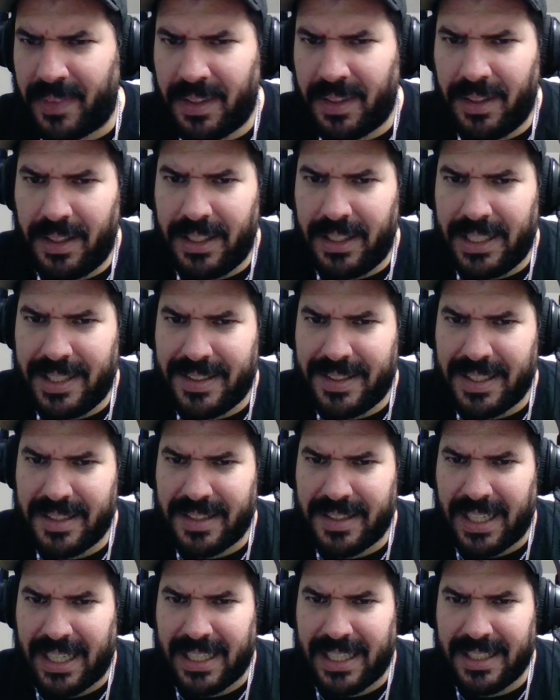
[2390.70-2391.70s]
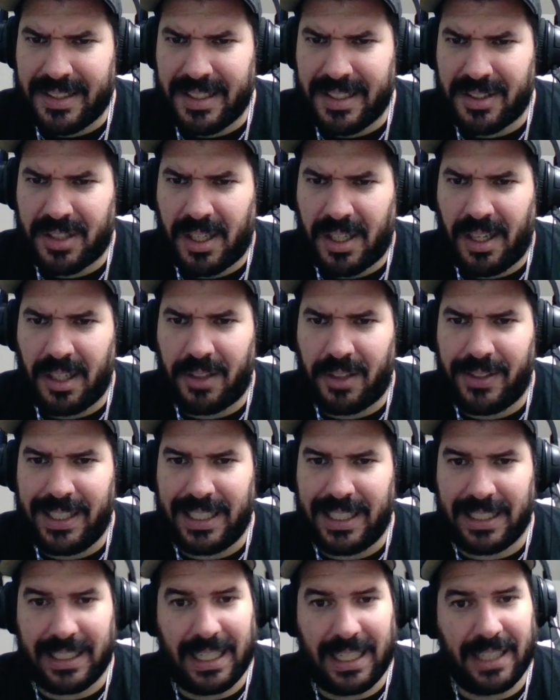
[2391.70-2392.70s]
he says that, and it says concrete
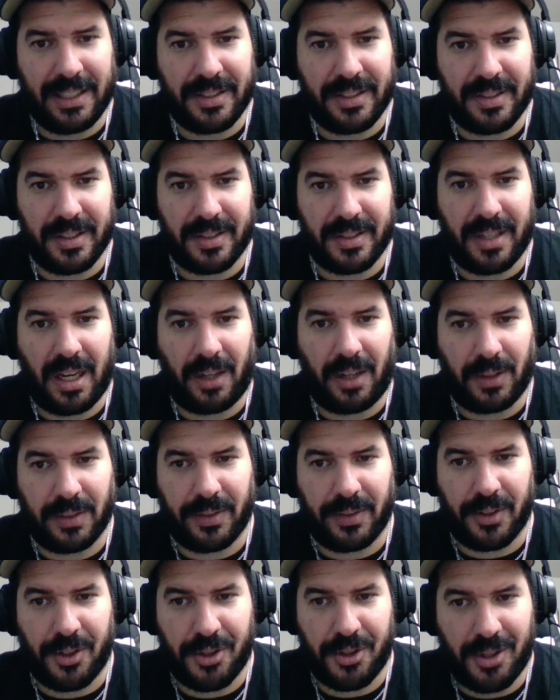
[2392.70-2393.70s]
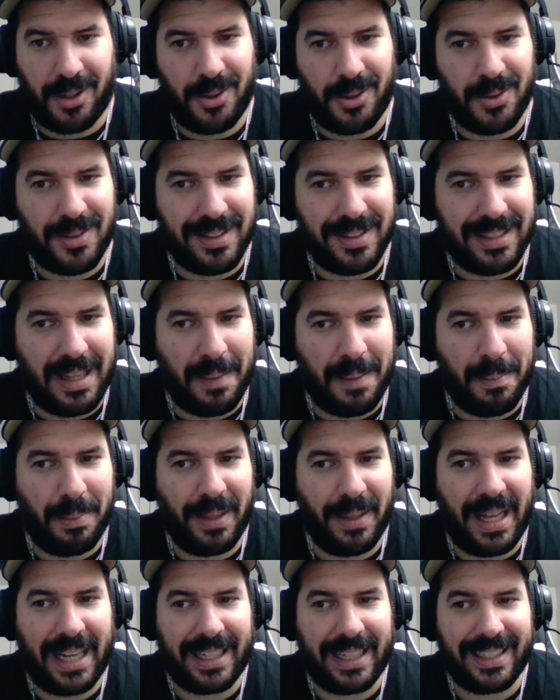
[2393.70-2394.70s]
analysis, however, shows that
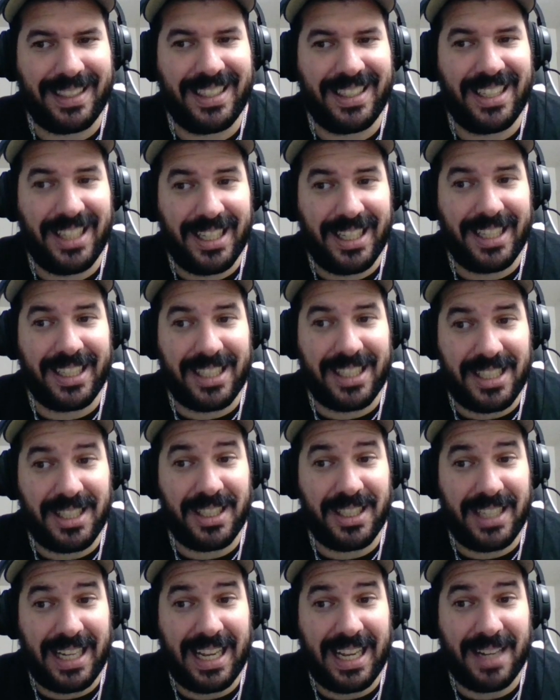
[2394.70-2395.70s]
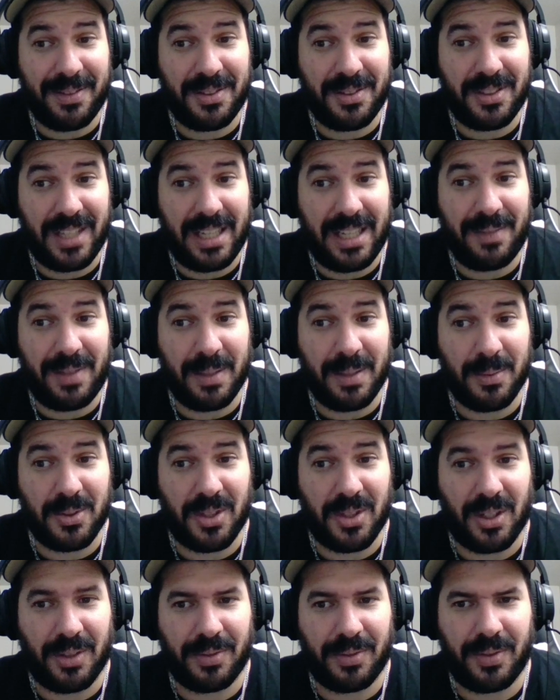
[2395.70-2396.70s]
black could have saved
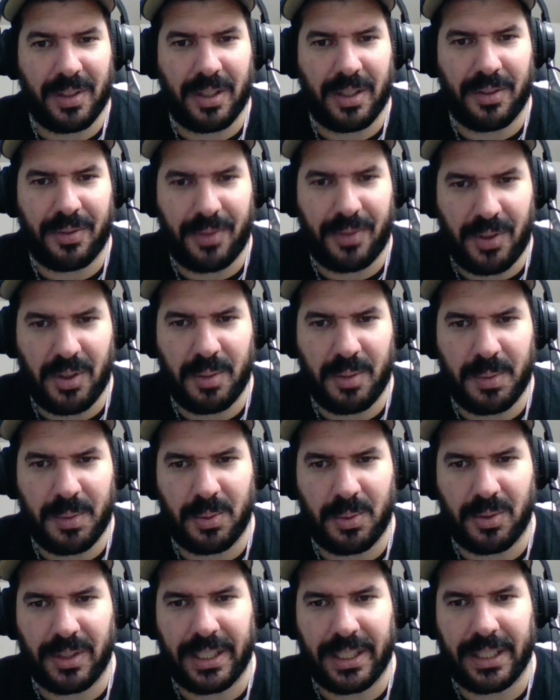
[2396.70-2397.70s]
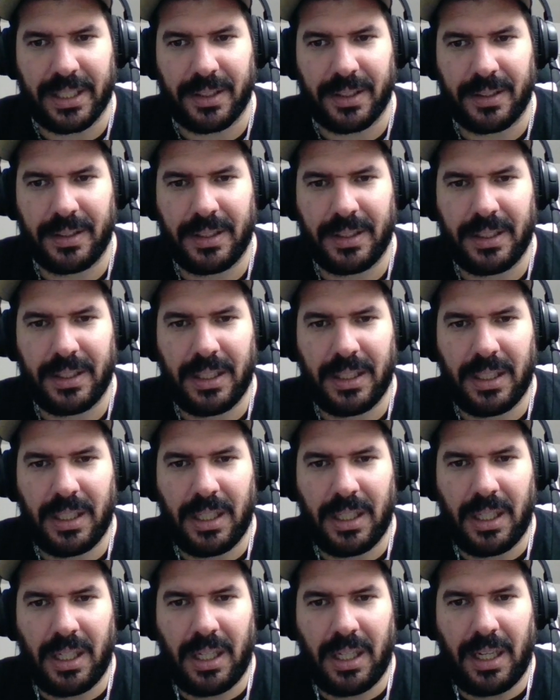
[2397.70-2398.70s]
himself a few moves later.
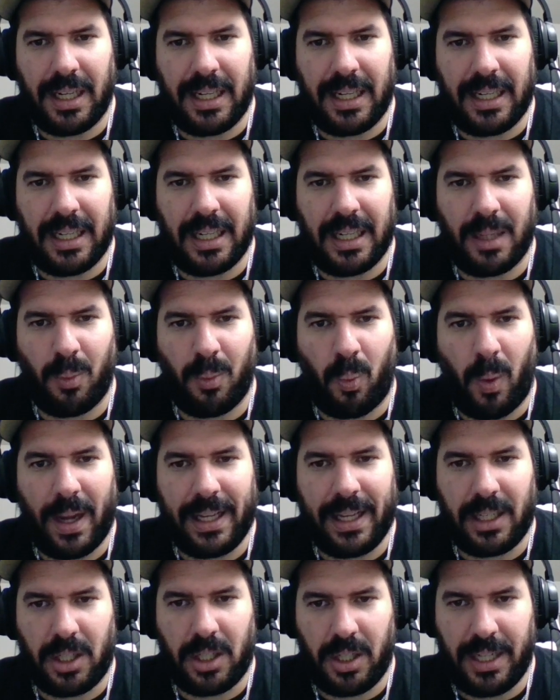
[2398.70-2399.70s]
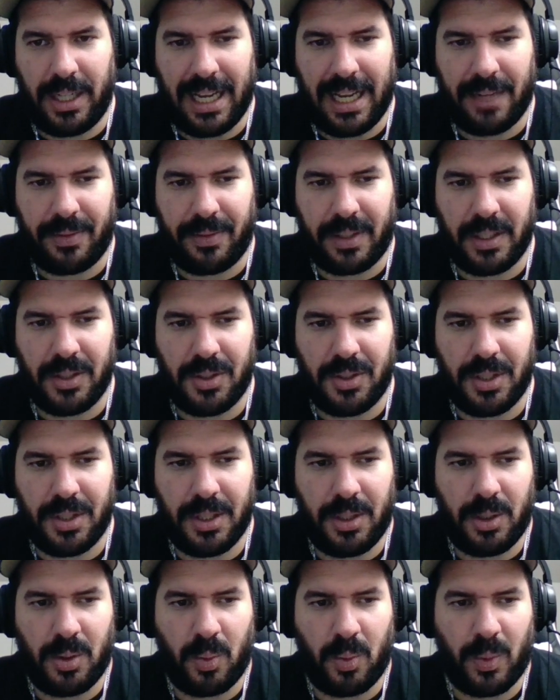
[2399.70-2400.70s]
White could have
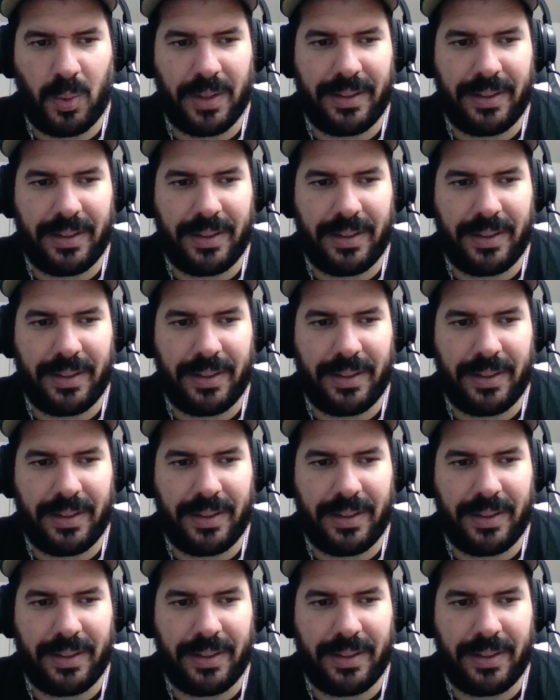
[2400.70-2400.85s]
continued with the